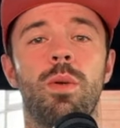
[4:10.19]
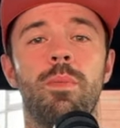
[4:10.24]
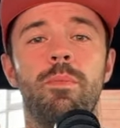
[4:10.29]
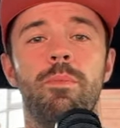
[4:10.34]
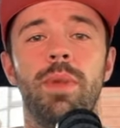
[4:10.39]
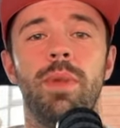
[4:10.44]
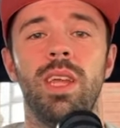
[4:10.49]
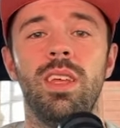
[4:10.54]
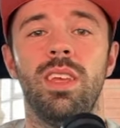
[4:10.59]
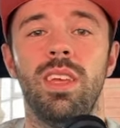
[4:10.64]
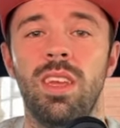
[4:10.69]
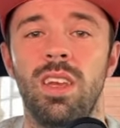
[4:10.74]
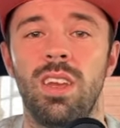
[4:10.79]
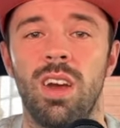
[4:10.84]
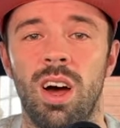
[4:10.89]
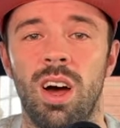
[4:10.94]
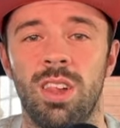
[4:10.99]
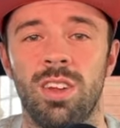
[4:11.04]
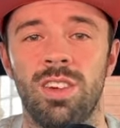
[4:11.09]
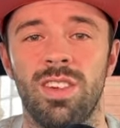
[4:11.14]
million
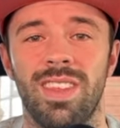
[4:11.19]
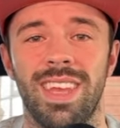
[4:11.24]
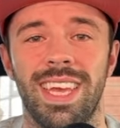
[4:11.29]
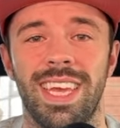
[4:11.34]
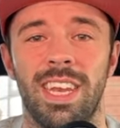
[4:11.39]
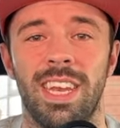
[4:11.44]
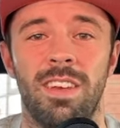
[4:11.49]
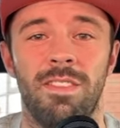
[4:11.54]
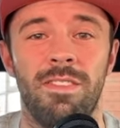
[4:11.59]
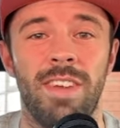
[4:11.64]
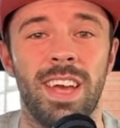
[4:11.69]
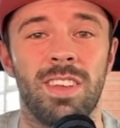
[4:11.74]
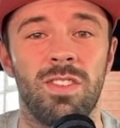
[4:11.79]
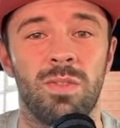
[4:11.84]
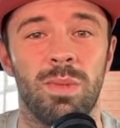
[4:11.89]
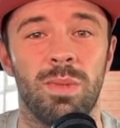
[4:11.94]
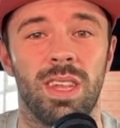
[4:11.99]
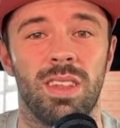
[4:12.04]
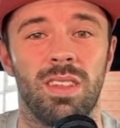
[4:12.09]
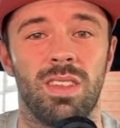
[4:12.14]
in
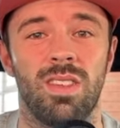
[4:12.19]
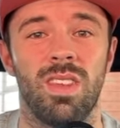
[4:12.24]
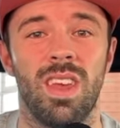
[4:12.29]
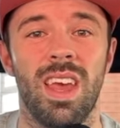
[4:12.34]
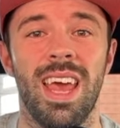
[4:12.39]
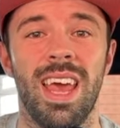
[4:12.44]
investments,